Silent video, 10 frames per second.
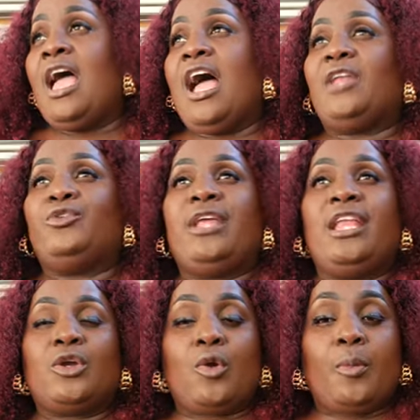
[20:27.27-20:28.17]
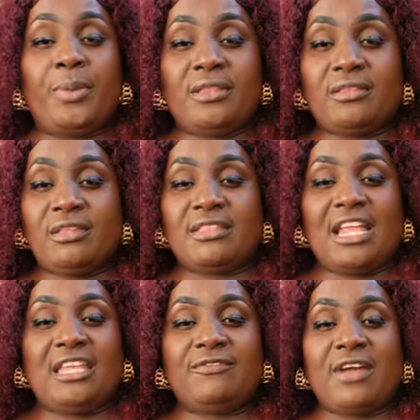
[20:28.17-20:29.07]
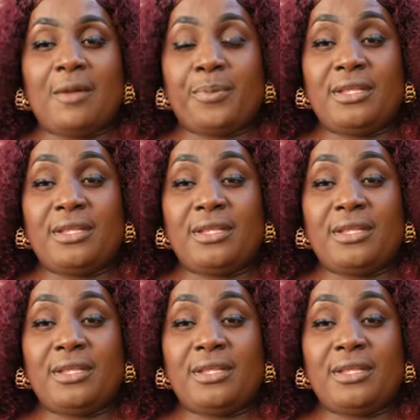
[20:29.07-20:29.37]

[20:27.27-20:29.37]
I do their little business, I live happy.